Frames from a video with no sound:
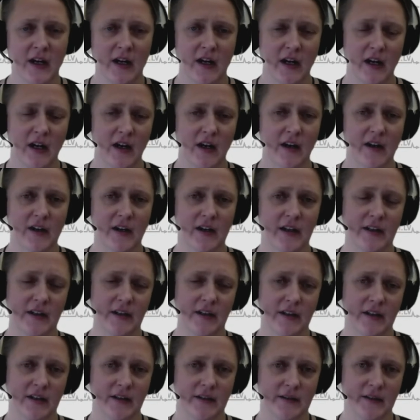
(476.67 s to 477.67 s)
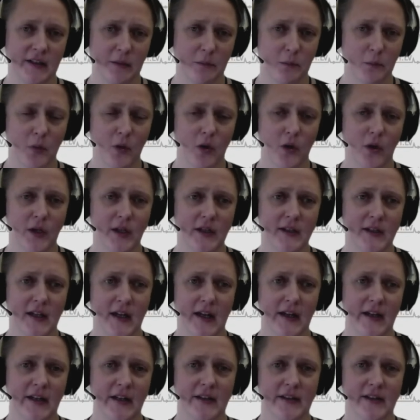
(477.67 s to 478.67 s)
are employed
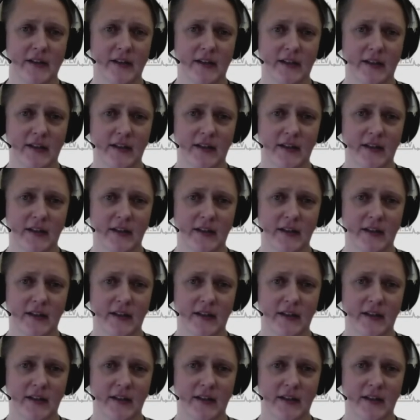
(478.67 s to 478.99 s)
and